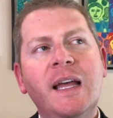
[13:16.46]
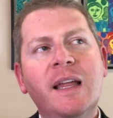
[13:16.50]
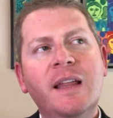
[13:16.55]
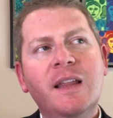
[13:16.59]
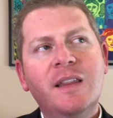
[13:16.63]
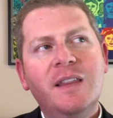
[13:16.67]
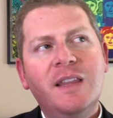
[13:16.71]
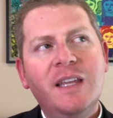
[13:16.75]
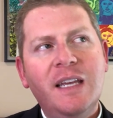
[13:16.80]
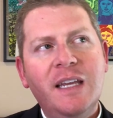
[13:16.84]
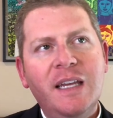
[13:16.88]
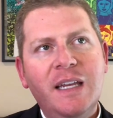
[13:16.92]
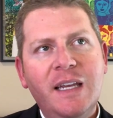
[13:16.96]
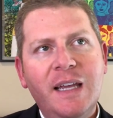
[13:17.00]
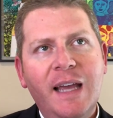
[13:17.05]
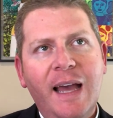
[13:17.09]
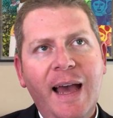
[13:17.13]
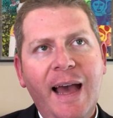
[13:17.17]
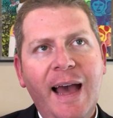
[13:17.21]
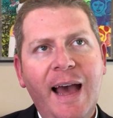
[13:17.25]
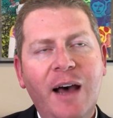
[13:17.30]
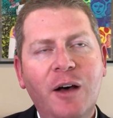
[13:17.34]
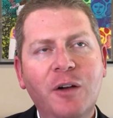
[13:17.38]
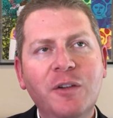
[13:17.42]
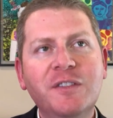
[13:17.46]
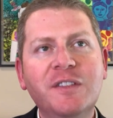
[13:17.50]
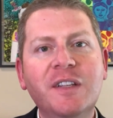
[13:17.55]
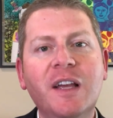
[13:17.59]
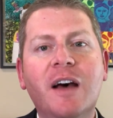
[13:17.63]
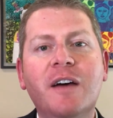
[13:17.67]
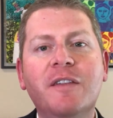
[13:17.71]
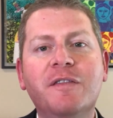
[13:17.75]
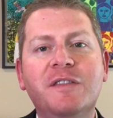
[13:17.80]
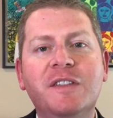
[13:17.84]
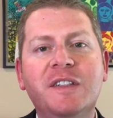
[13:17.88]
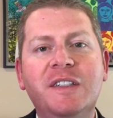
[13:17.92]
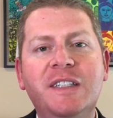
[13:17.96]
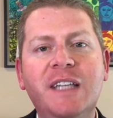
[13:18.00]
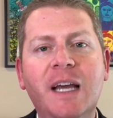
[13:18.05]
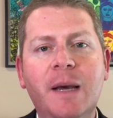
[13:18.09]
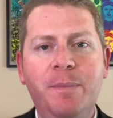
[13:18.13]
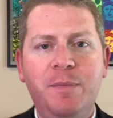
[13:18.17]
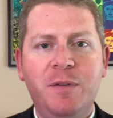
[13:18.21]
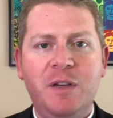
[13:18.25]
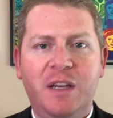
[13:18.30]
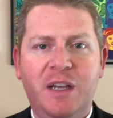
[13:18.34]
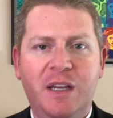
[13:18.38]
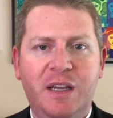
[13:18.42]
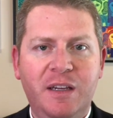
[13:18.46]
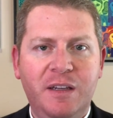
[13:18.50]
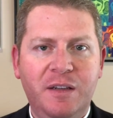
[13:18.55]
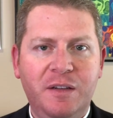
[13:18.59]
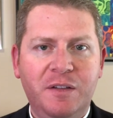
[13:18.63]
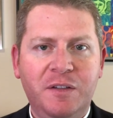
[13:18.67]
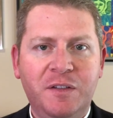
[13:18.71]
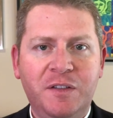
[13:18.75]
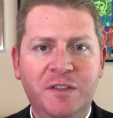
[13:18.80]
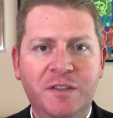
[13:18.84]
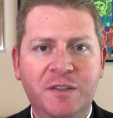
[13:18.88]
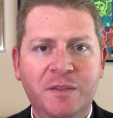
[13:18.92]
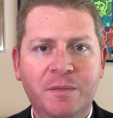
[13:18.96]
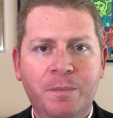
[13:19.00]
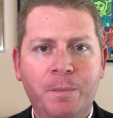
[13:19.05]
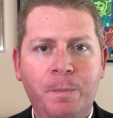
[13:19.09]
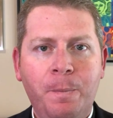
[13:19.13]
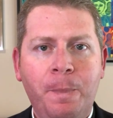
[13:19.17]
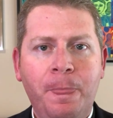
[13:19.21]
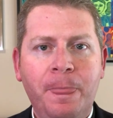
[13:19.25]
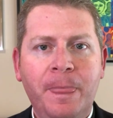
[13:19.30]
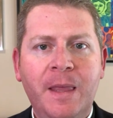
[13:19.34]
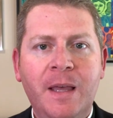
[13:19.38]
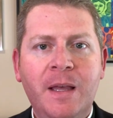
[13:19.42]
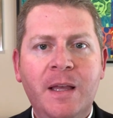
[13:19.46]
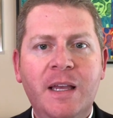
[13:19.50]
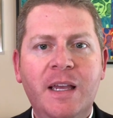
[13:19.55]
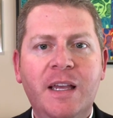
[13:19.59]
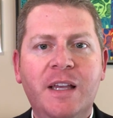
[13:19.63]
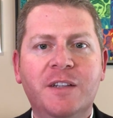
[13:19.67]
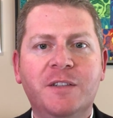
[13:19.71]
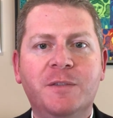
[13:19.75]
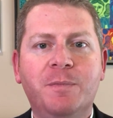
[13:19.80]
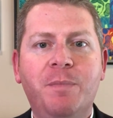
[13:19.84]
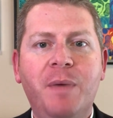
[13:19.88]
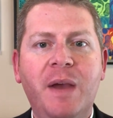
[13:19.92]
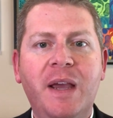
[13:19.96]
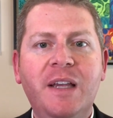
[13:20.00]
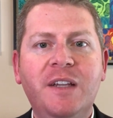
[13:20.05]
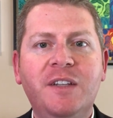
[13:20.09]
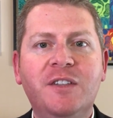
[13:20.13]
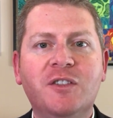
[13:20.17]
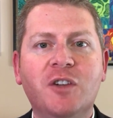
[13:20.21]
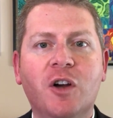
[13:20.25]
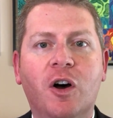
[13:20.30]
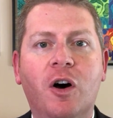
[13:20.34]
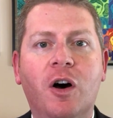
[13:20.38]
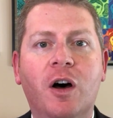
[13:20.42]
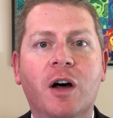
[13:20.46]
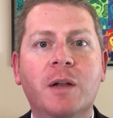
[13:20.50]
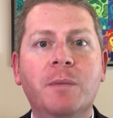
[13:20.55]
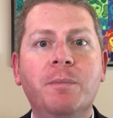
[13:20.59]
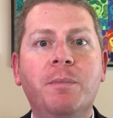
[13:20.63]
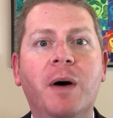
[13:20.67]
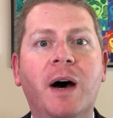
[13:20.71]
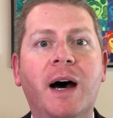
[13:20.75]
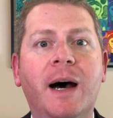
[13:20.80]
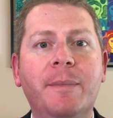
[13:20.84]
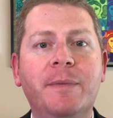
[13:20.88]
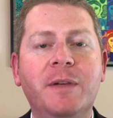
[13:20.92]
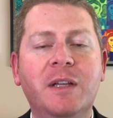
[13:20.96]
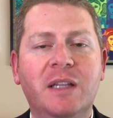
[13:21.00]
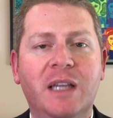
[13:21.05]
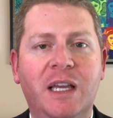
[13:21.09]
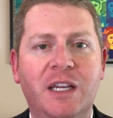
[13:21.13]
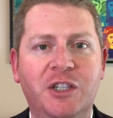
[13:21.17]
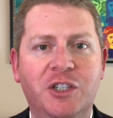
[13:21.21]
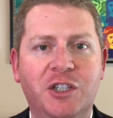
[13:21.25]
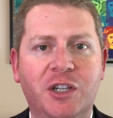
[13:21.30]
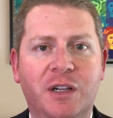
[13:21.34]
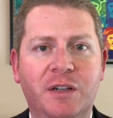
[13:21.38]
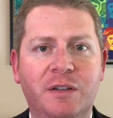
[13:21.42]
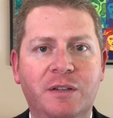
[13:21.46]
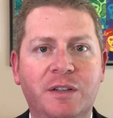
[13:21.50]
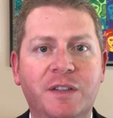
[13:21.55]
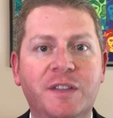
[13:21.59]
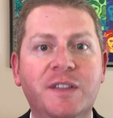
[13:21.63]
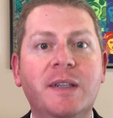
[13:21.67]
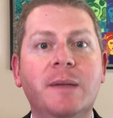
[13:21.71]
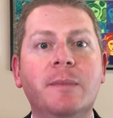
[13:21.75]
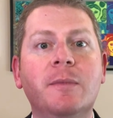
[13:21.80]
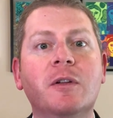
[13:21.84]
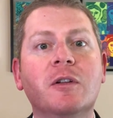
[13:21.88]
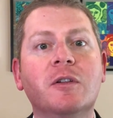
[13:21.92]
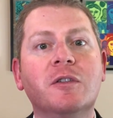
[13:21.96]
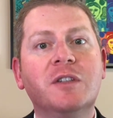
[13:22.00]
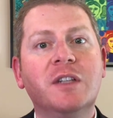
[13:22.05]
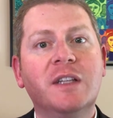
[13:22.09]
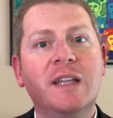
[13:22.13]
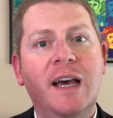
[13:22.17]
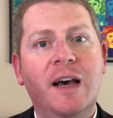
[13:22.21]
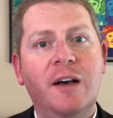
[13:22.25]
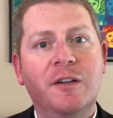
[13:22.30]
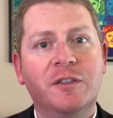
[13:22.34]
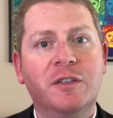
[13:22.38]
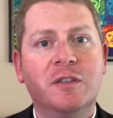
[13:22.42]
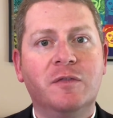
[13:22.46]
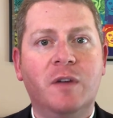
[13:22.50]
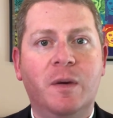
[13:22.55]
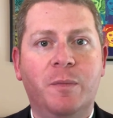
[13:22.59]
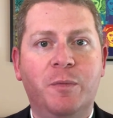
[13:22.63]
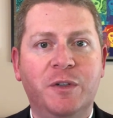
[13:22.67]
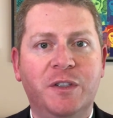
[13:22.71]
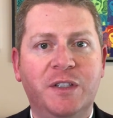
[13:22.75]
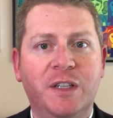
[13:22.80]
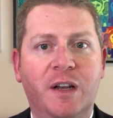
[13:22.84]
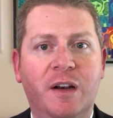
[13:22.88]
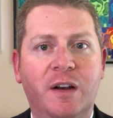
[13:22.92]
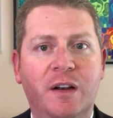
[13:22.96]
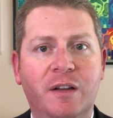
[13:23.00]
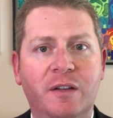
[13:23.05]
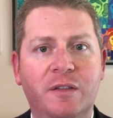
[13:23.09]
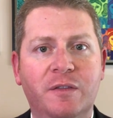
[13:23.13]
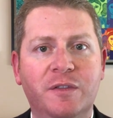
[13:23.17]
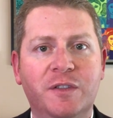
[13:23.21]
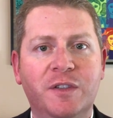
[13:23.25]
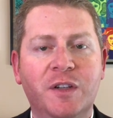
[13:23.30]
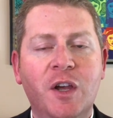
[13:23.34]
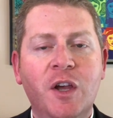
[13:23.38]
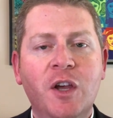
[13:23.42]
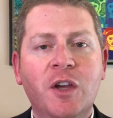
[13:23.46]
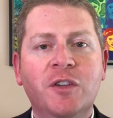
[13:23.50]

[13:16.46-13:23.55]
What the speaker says: The House of Deputies is based on population, similar to the House of Representatives.